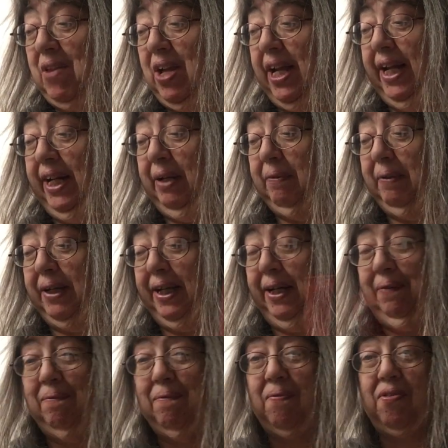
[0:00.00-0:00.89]
Anyway,
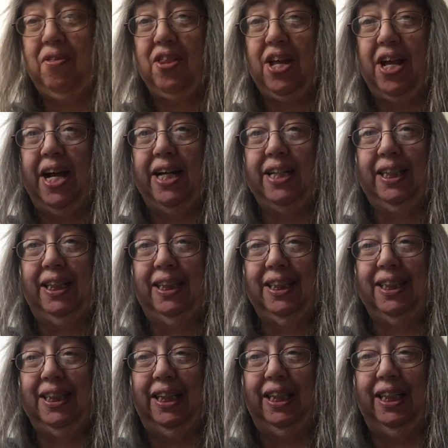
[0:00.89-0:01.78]
that
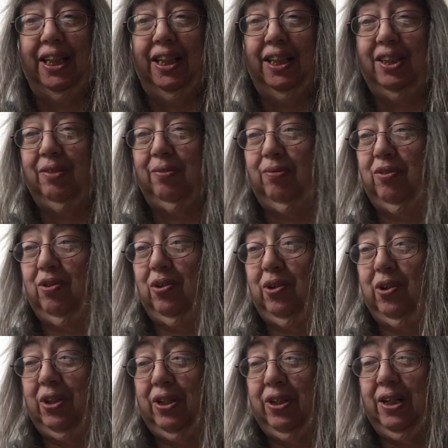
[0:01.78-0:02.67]
is it
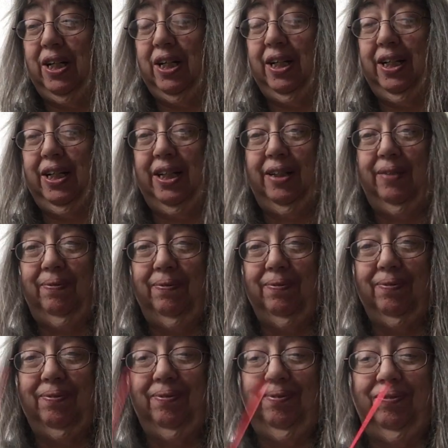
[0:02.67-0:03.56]
for
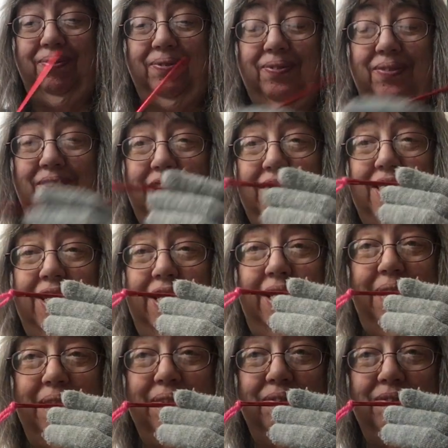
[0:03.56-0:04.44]

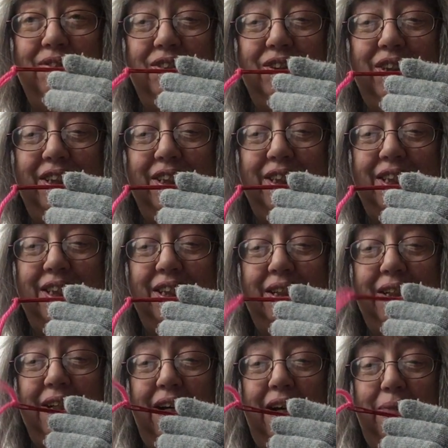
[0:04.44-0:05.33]
for this
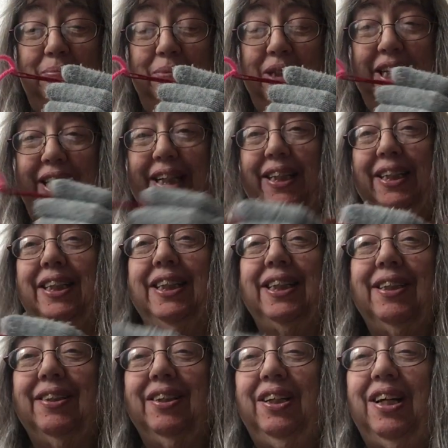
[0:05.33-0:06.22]
update.
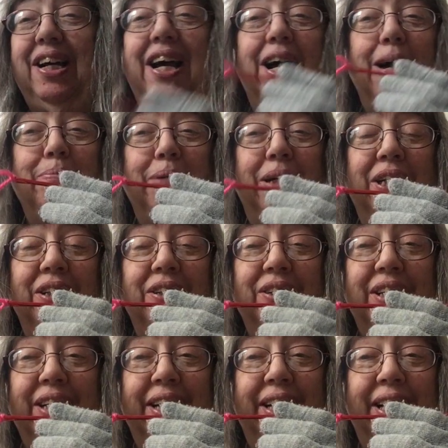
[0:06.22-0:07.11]
Well, happy
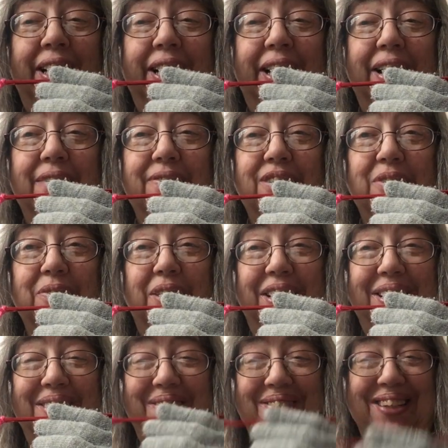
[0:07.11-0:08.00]
nooking, everyone.
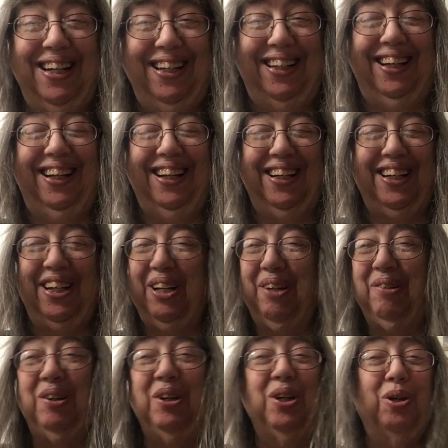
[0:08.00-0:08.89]

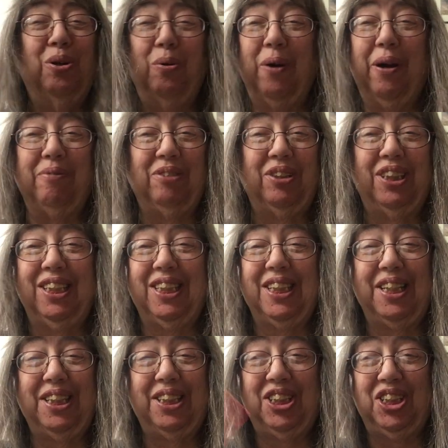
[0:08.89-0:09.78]
Whoever
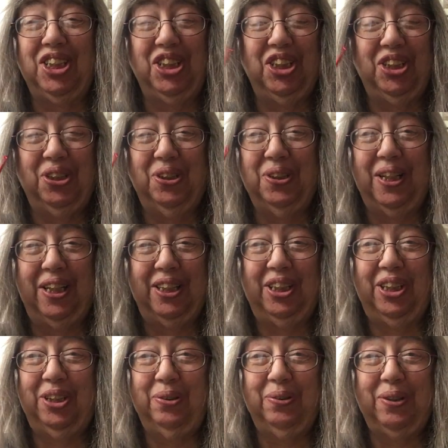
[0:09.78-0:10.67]
decides to do a
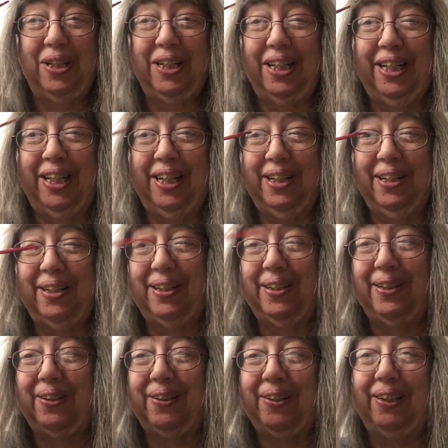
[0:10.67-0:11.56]
new thing,
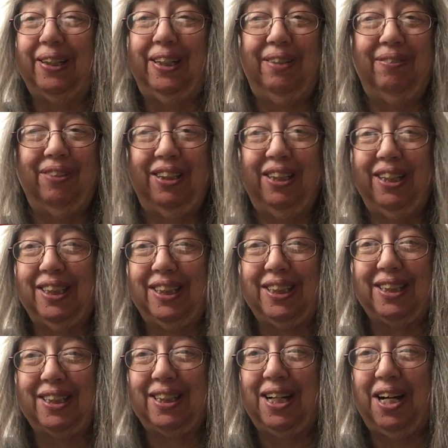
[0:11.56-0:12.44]
or even
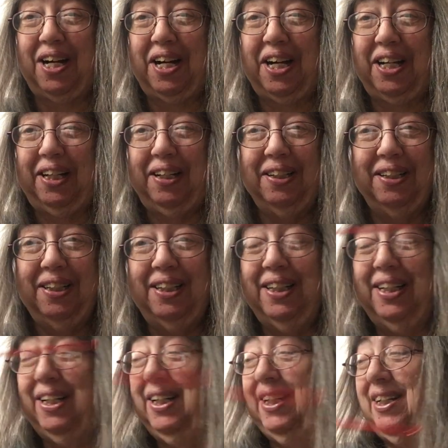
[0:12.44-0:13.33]
this guy,
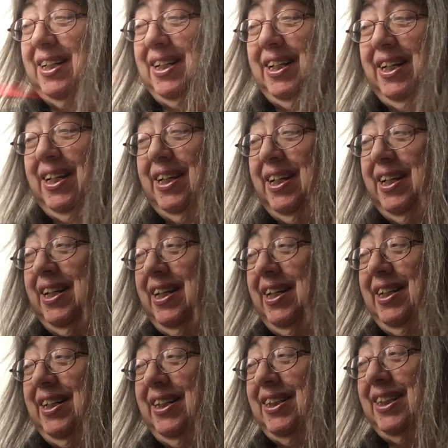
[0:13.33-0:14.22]

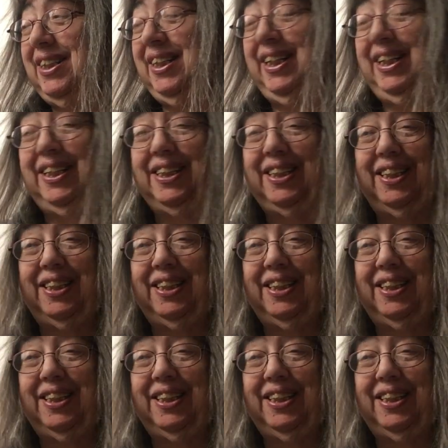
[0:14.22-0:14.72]
it is neat.